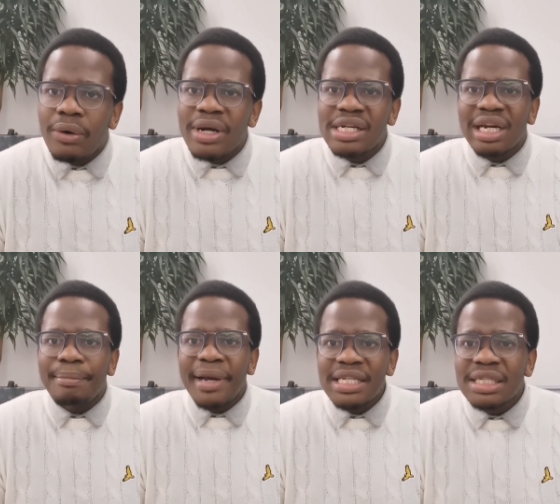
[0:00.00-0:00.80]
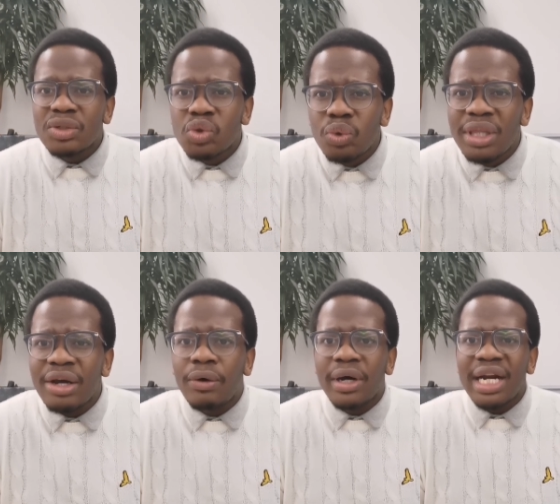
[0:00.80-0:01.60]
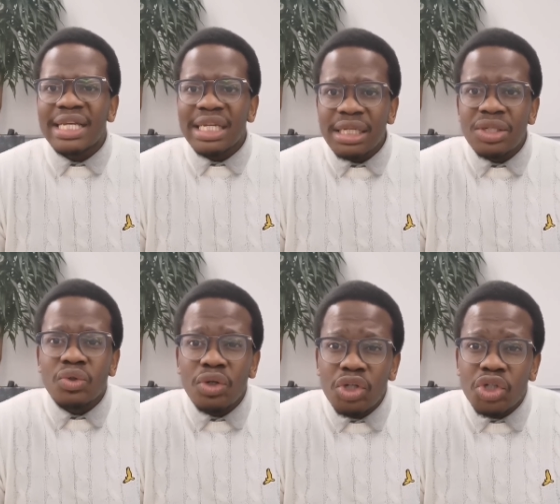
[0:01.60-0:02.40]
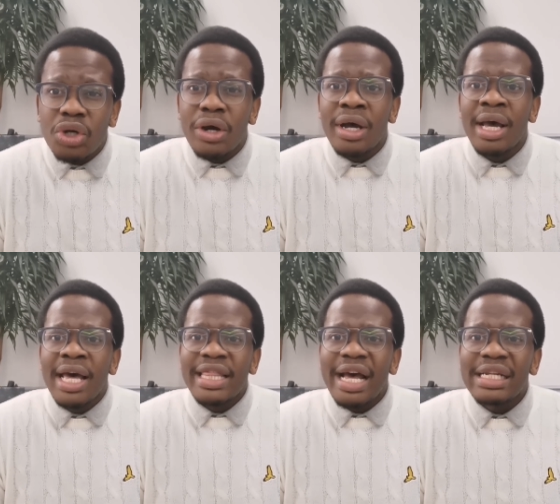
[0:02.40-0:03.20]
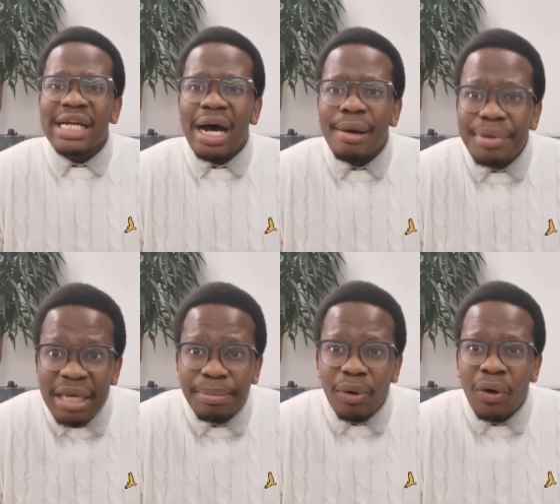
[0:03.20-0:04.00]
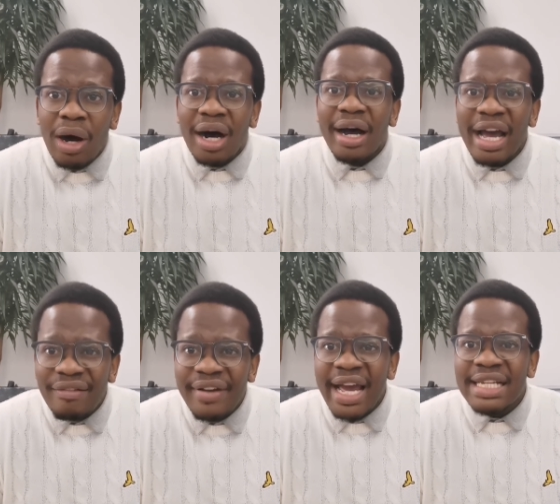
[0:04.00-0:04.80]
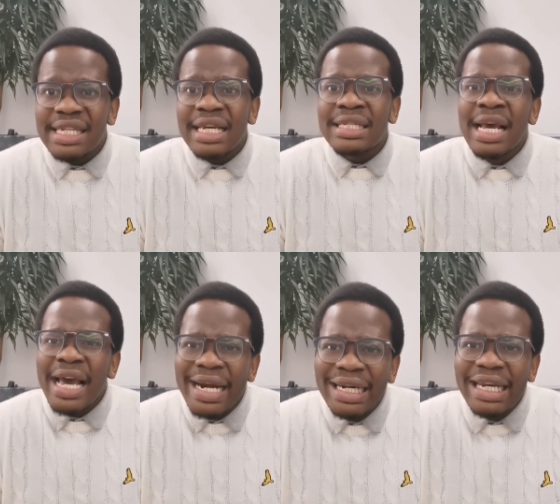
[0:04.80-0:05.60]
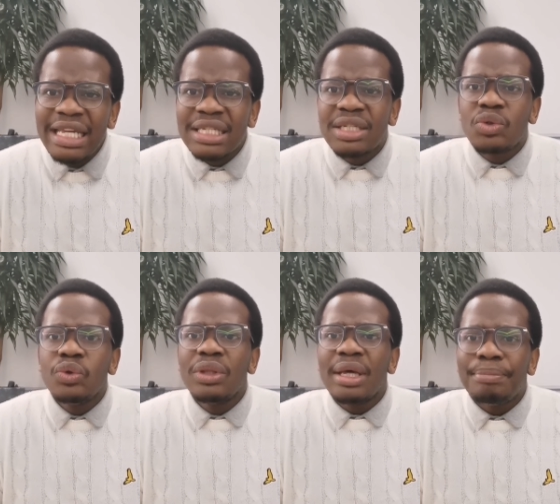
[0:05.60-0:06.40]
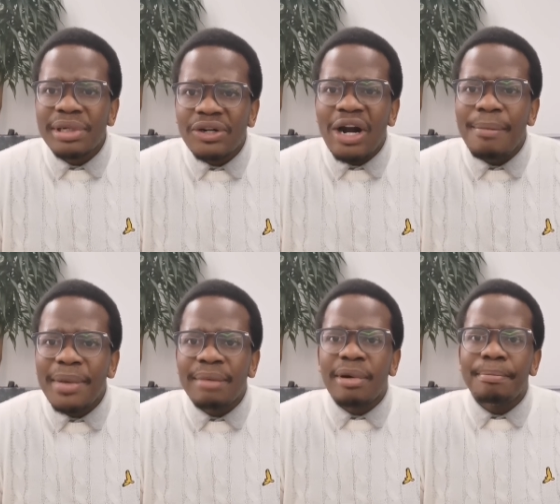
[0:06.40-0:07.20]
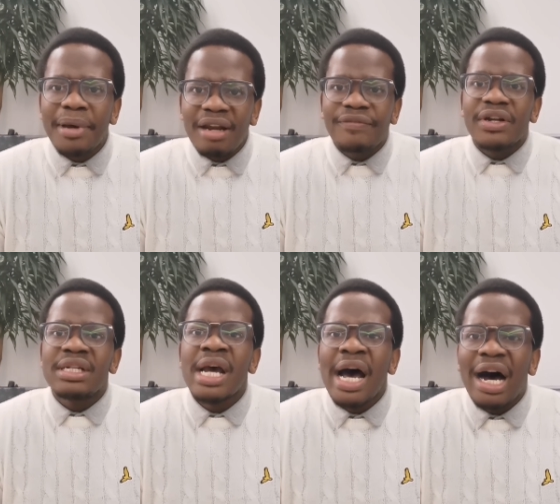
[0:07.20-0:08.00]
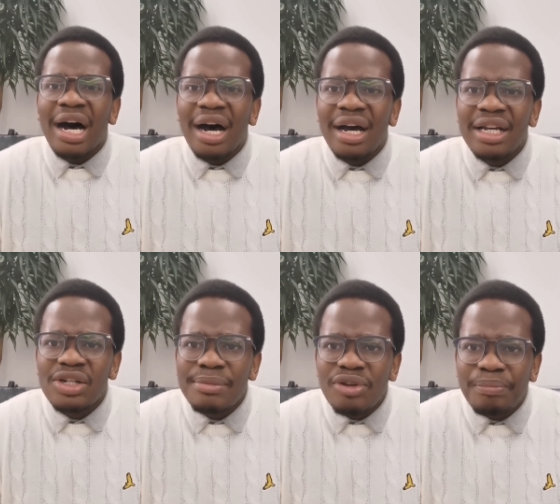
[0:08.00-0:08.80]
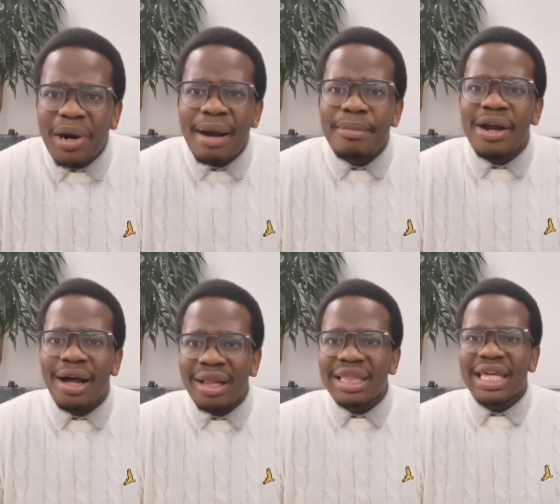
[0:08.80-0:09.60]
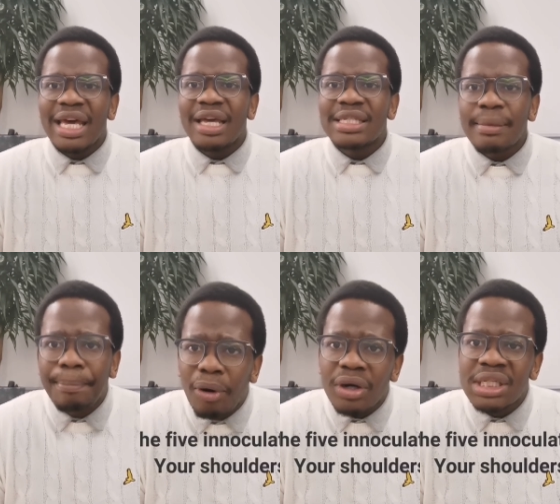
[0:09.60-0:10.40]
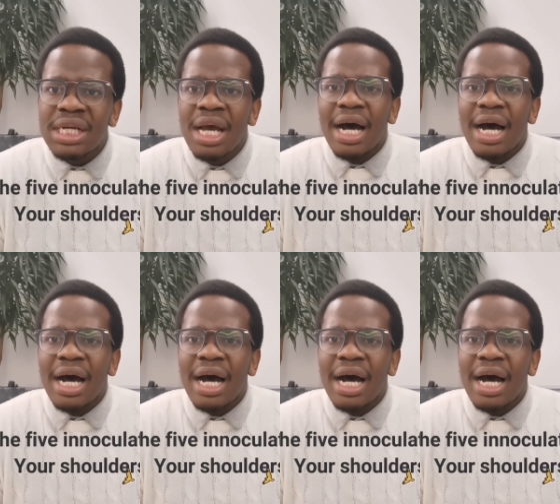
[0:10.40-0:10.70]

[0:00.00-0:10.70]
a regular basis to their organizations to ensure that people have access at least to the prescribed minimum benefit in terms of primary healthcare support